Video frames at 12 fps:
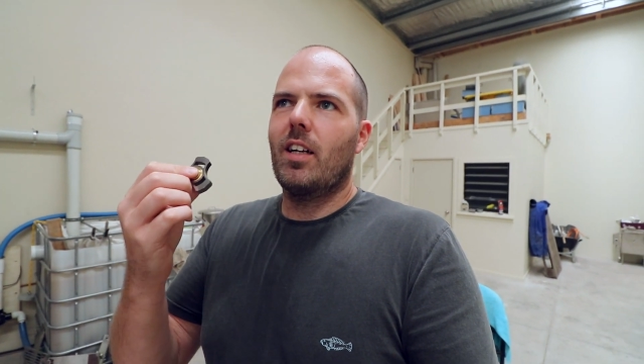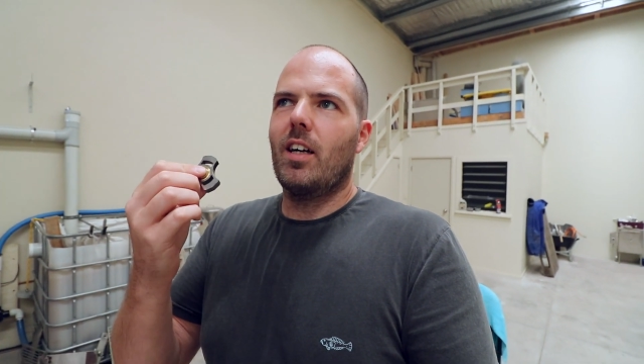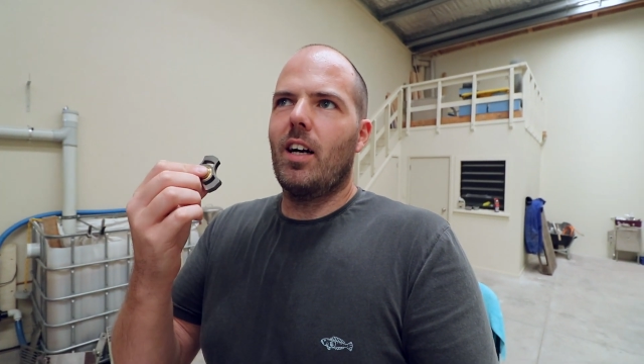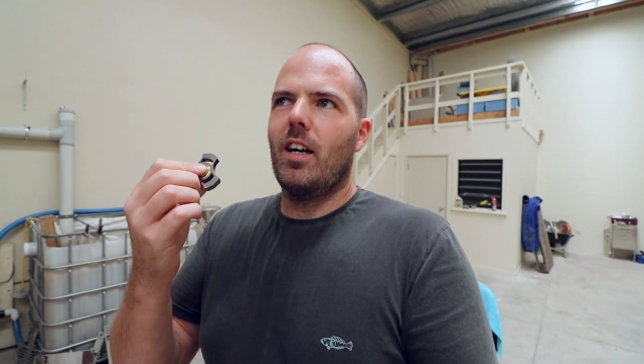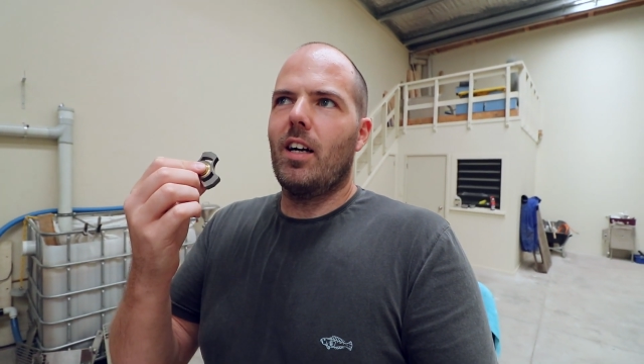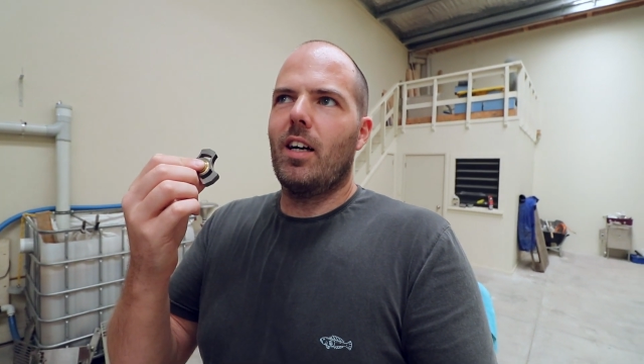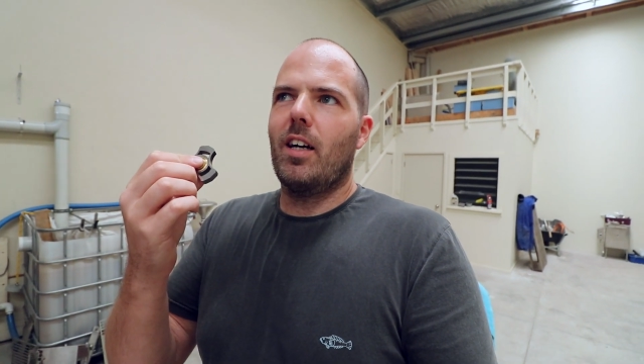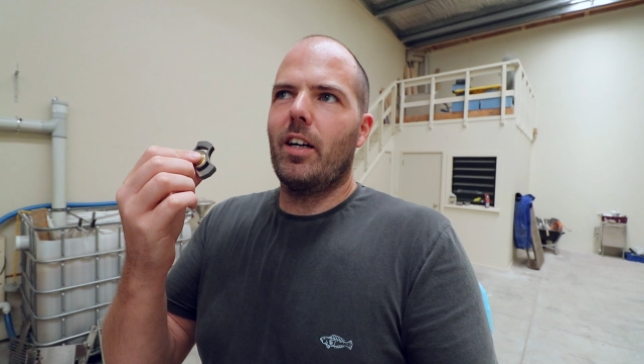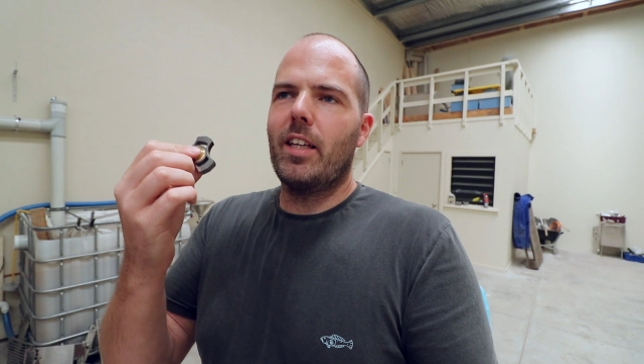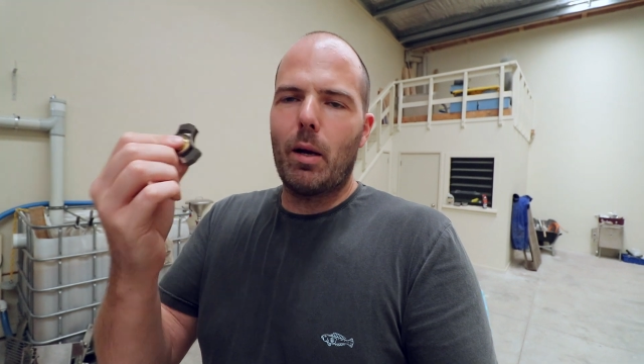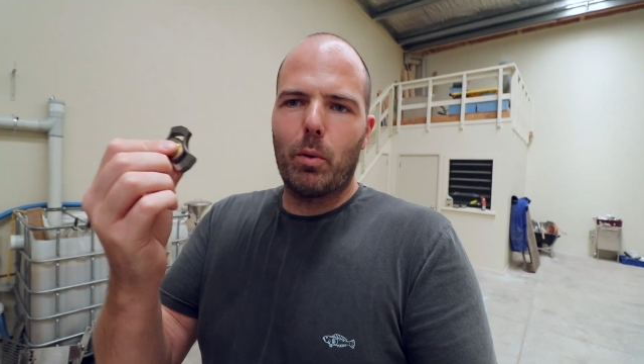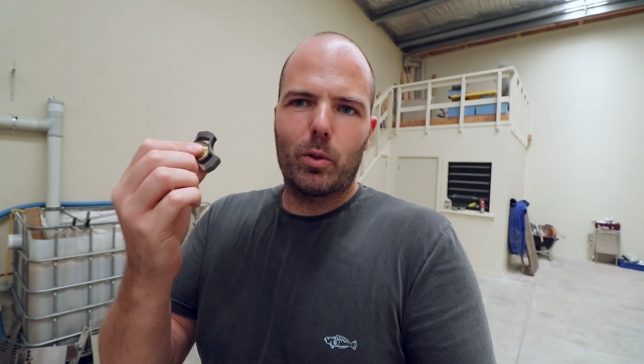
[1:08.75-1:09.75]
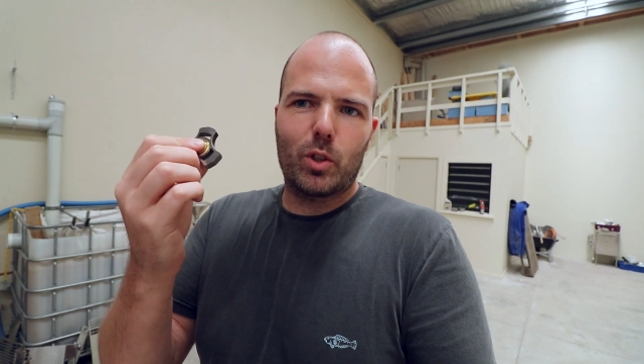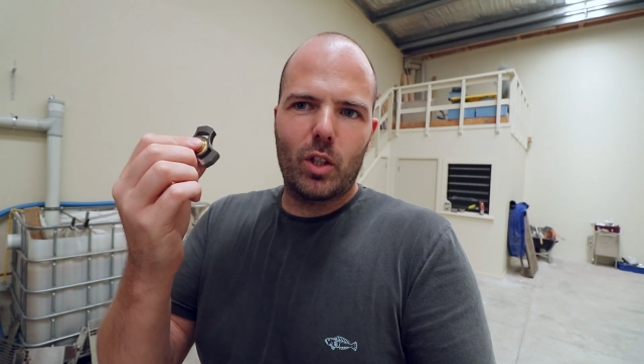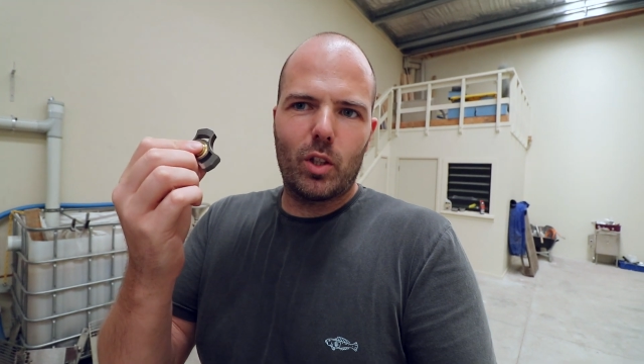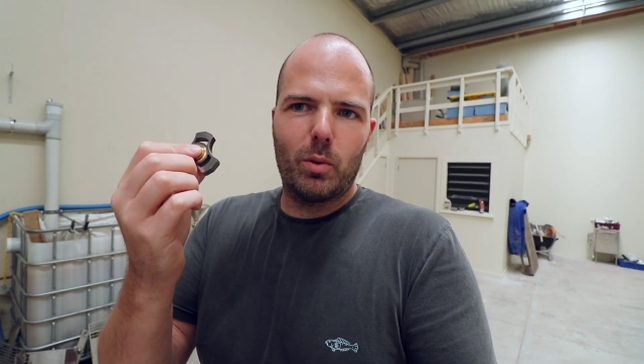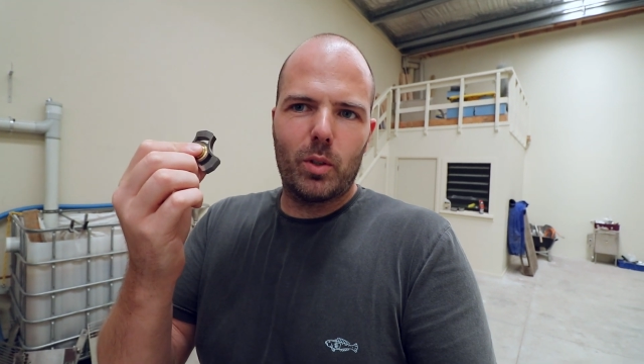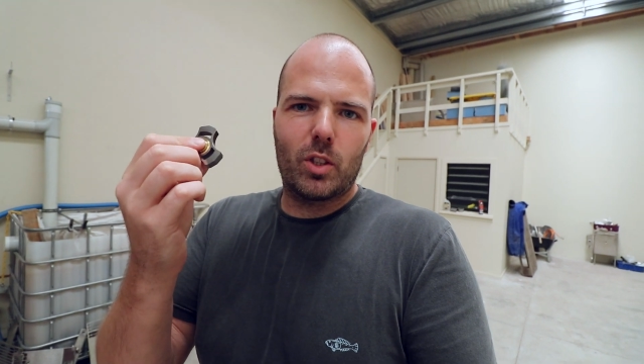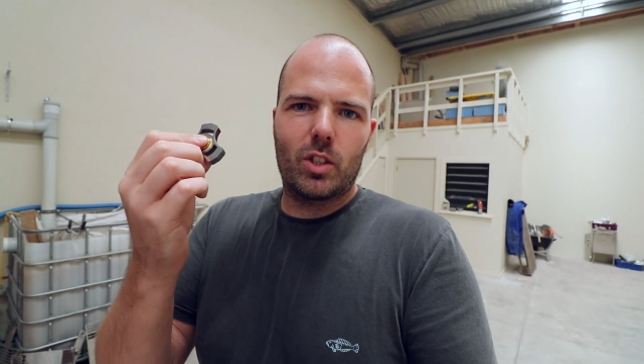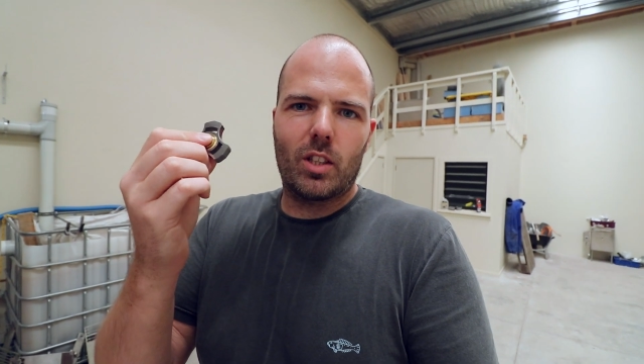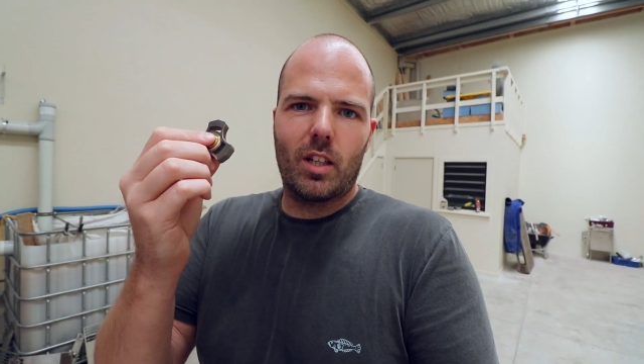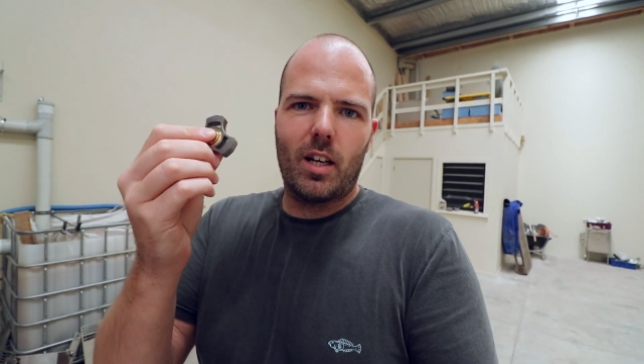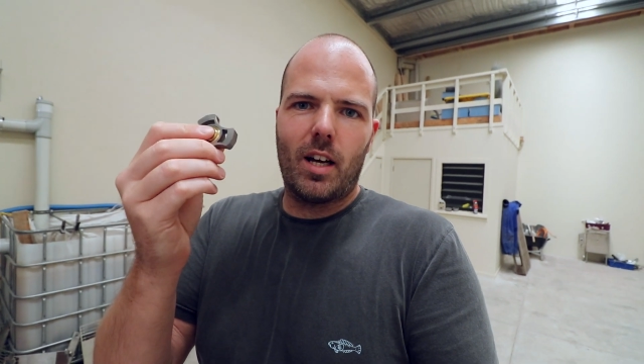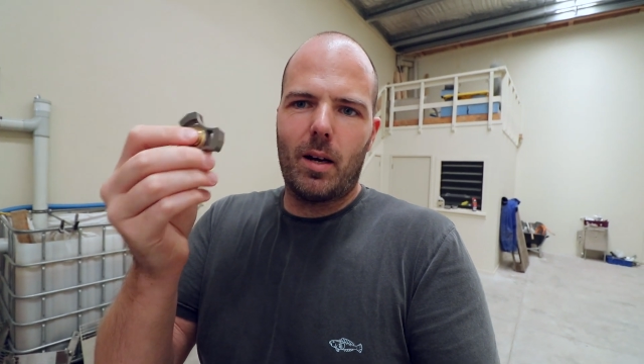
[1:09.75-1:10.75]
Uh, yeah, what I was going to do was
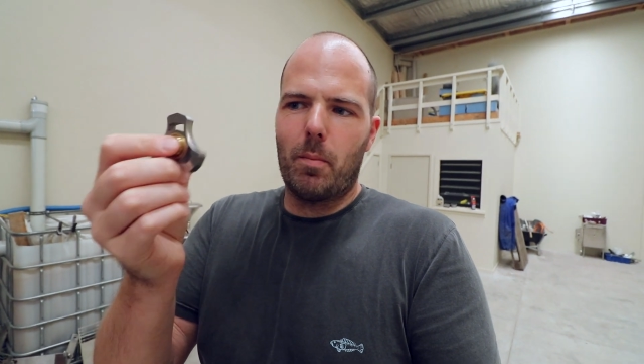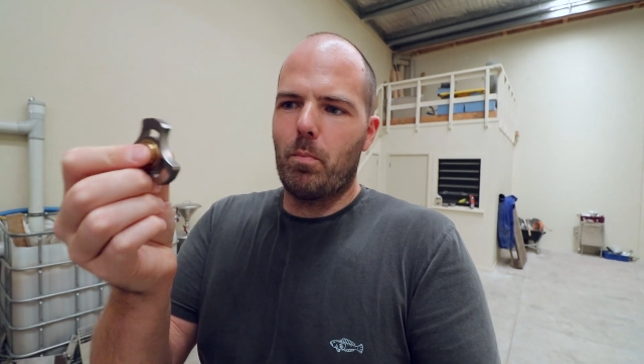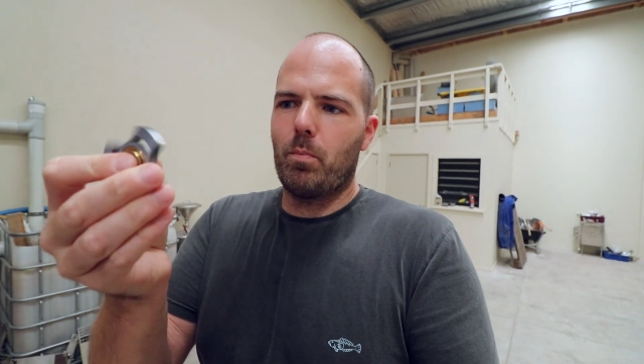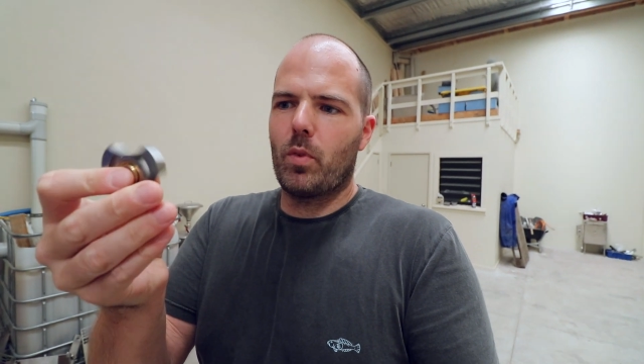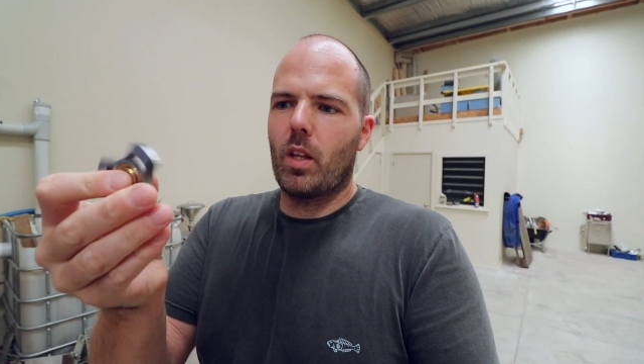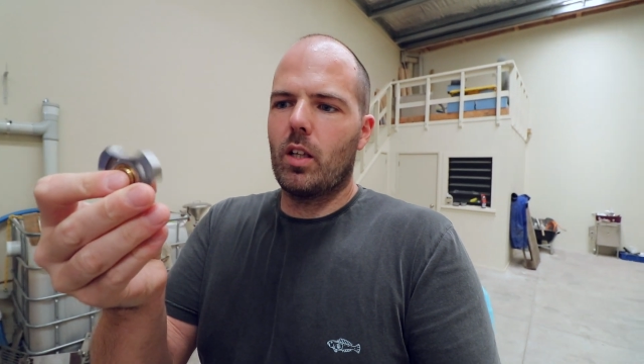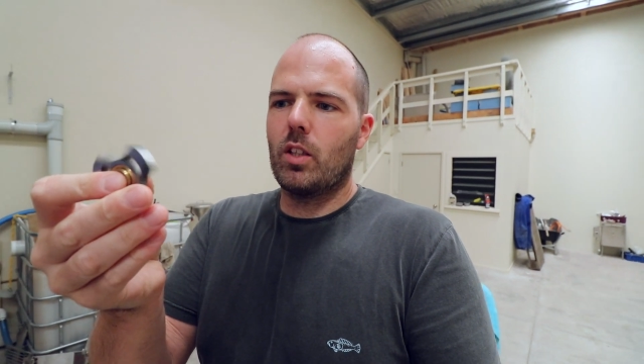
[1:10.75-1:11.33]
um,